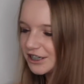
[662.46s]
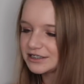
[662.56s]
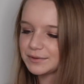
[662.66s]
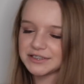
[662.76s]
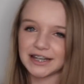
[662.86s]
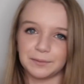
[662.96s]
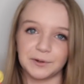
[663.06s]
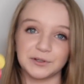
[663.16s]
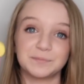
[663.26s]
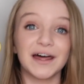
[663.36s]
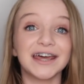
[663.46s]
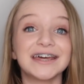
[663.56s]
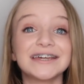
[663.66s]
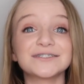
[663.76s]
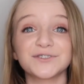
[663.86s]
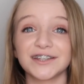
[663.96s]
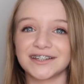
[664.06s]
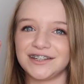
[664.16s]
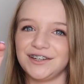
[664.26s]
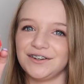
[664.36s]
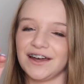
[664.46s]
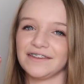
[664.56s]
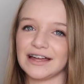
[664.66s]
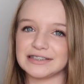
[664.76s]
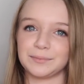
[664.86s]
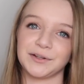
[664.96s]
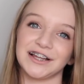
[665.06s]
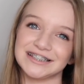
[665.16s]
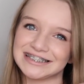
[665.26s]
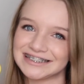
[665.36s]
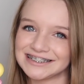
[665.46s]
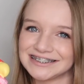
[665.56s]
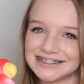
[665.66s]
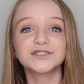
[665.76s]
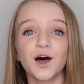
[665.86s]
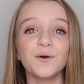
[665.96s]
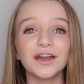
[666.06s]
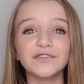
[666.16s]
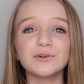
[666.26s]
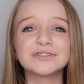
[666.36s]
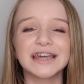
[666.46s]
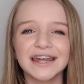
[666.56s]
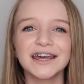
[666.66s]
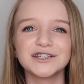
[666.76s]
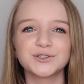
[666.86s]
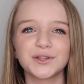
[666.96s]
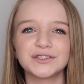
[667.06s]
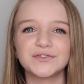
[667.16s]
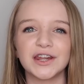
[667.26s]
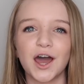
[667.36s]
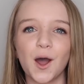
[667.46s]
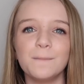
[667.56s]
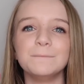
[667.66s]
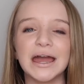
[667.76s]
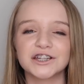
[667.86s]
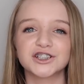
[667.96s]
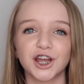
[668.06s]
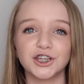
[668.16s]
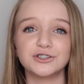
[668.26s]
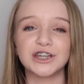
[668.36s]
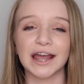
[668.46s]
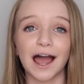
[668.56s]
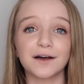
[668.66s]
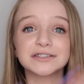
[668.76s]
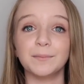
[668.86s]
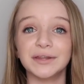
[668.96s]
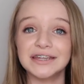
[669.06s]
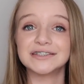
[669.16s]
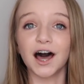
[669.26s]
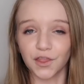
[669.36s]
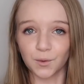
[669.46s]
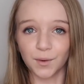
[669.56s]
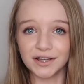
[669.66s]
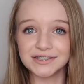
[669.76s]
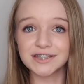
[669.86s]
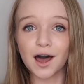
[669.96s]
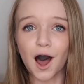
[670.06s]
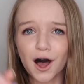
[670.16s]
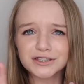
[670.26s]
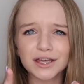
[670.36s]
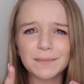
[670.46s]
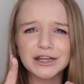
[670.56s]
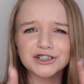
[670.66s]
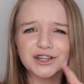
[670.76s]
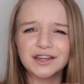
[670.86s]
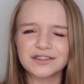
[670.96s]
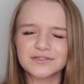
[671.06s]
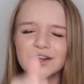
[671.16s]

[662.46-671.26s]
It smells like chemicals, but it is really cute and that's a plus if you did enjoy this video, make sure you check out some of these other ones. Also, make sure you give this